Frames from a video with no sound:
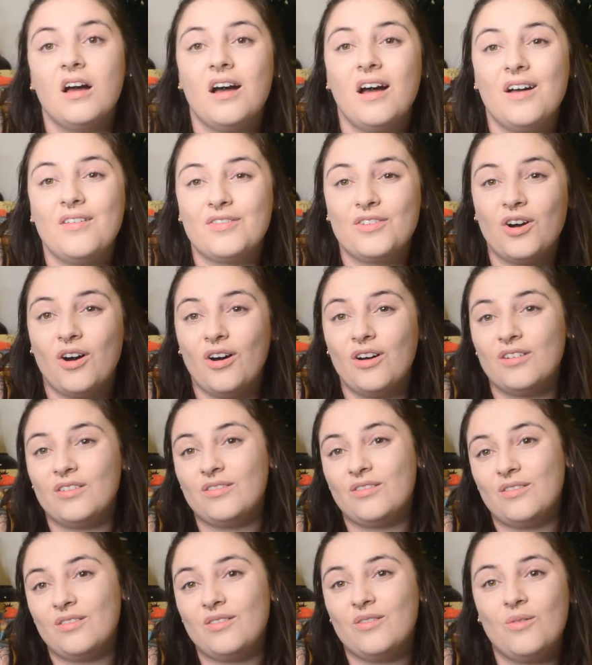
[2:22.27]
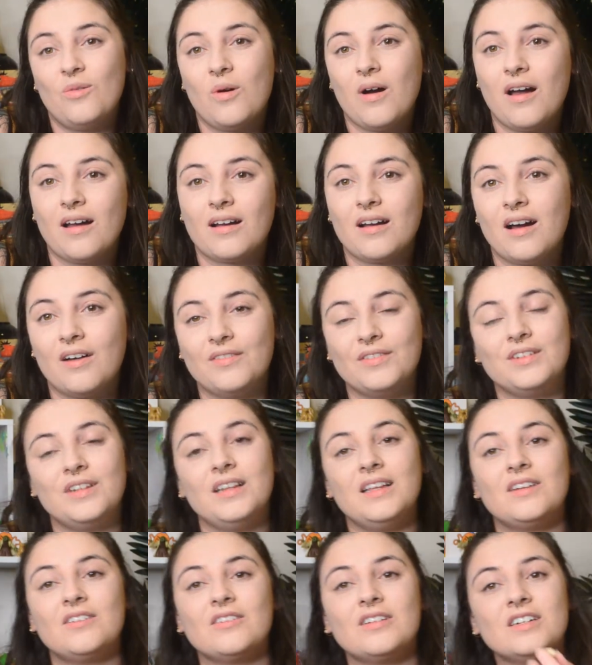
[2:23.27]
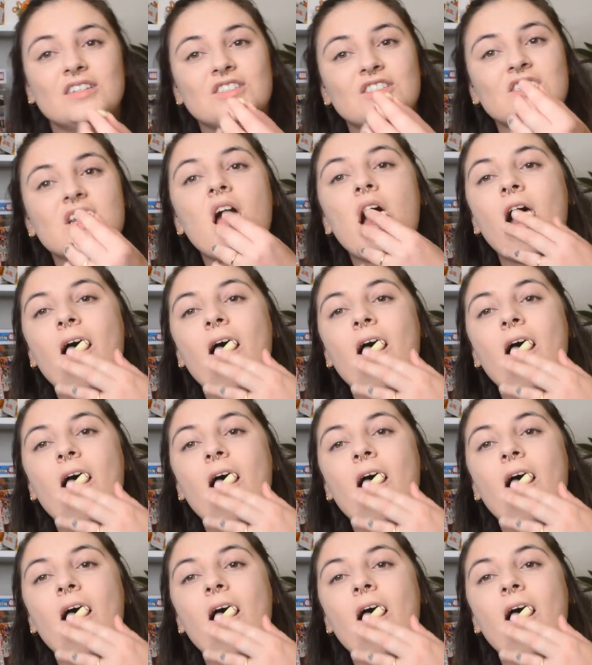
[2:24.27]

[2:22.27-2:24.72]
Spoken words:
I've got white covered licorice,